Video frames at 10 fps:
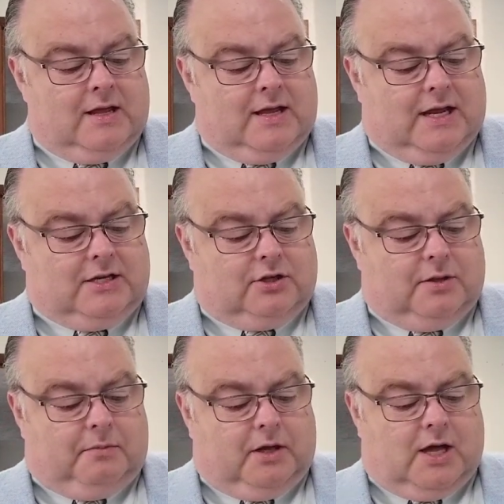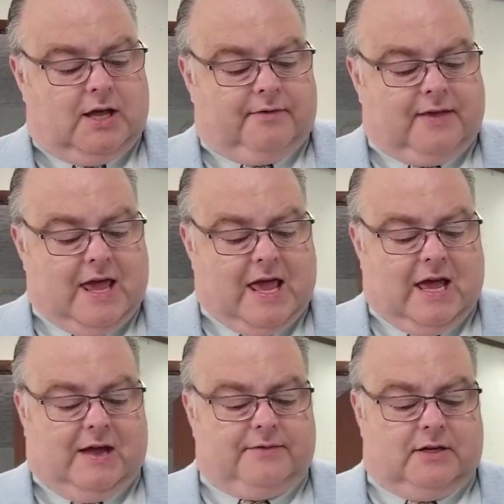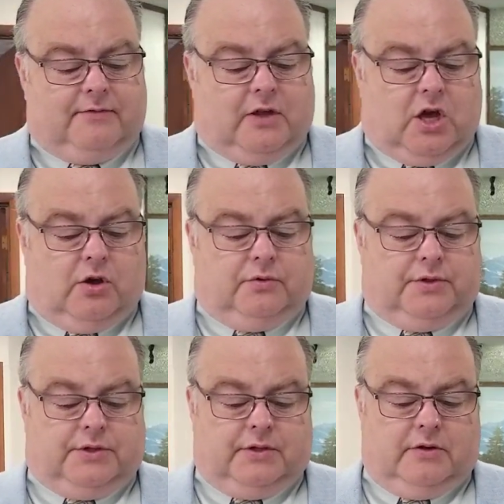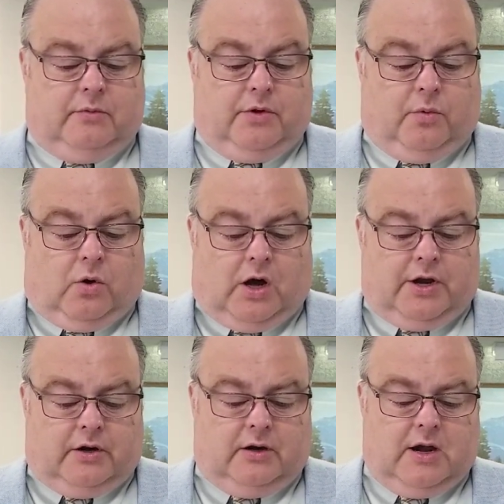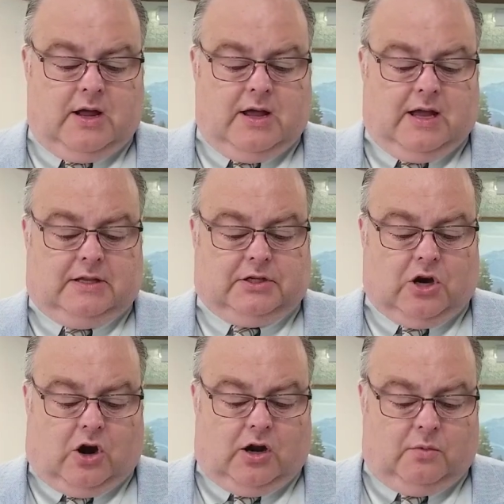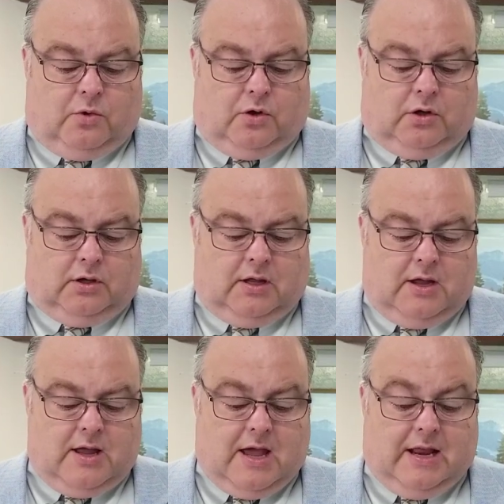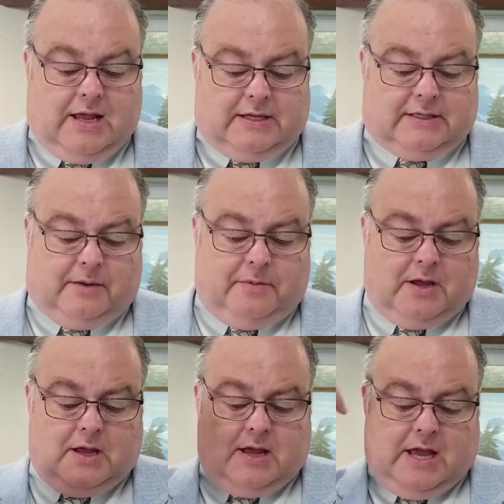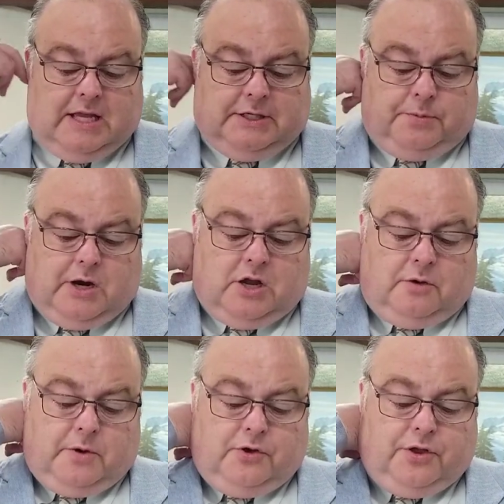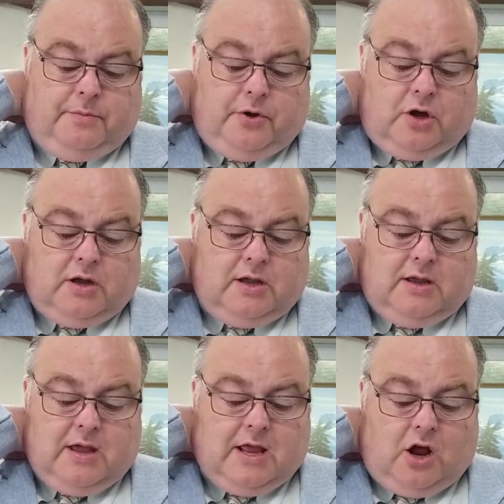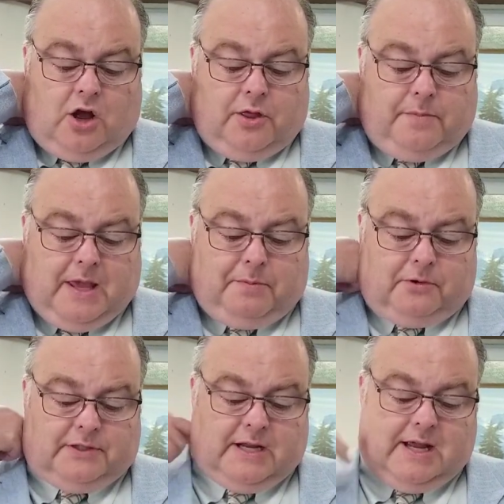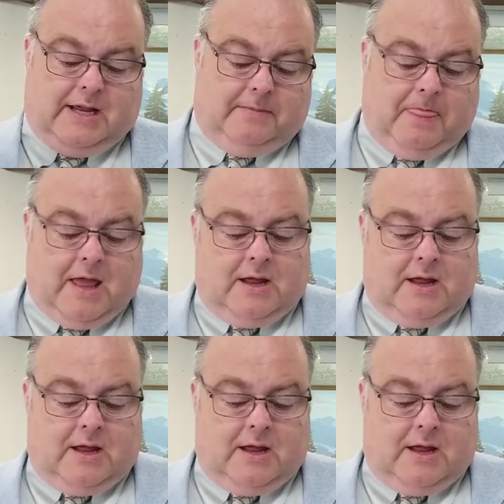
he took the blood of calves and of goats with water and scarlet wool and hyssop and sprinkled both the book and all the people, saying,